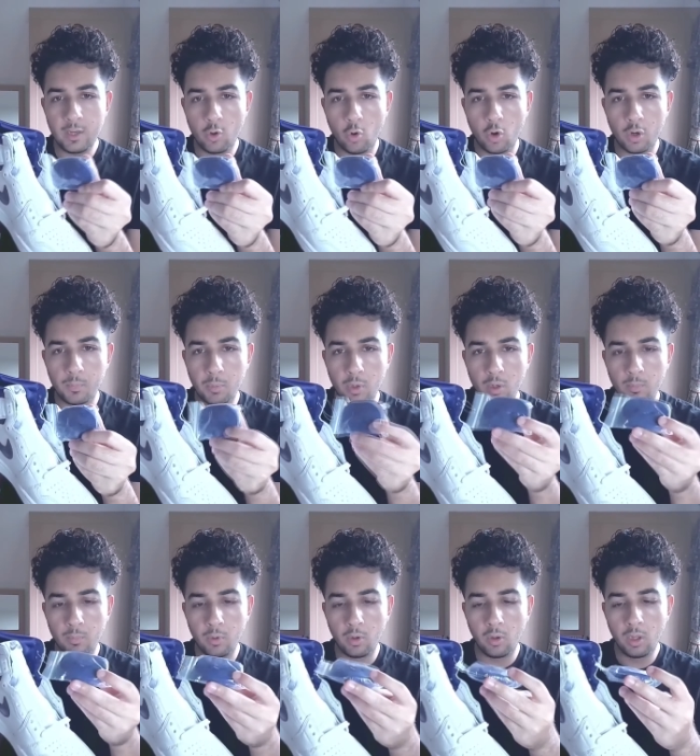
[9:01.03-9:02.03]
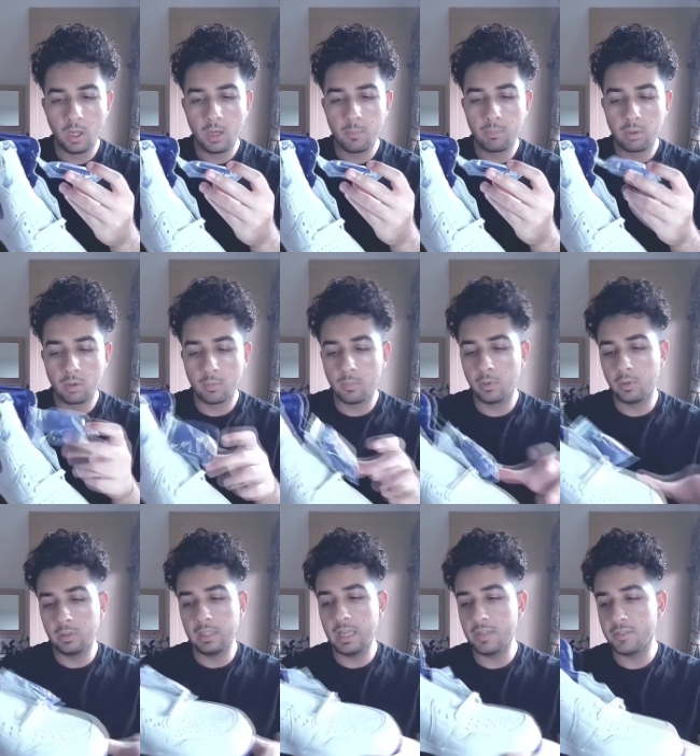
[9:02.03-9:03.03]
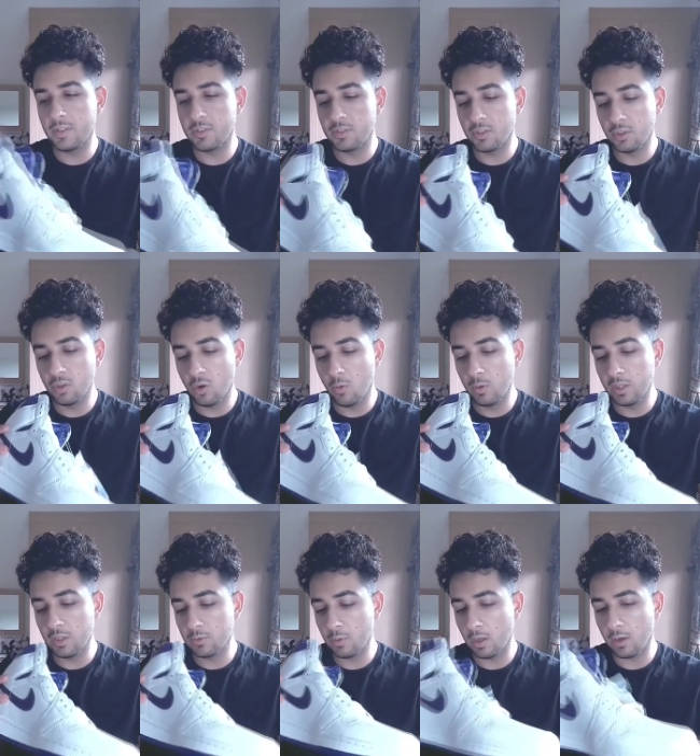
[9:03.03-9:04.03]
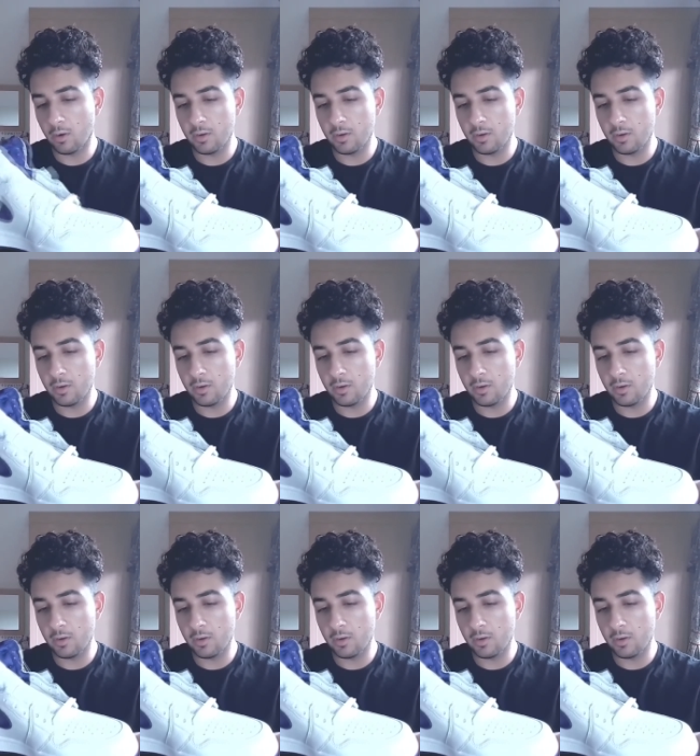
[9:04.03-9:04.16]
court purple laces to go with as well. And